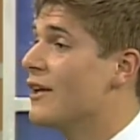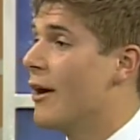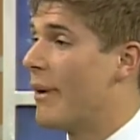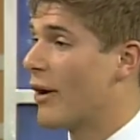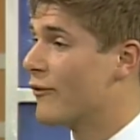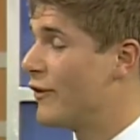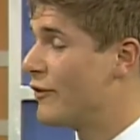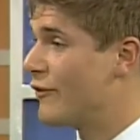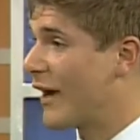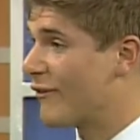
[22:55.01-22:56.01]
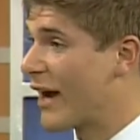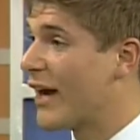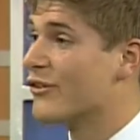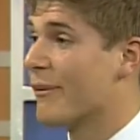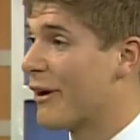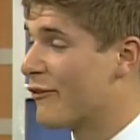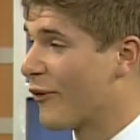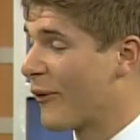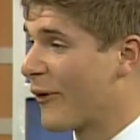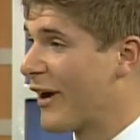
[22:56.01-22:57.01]
about 55 guys on my
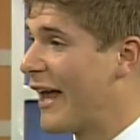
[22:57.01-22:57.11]
floor,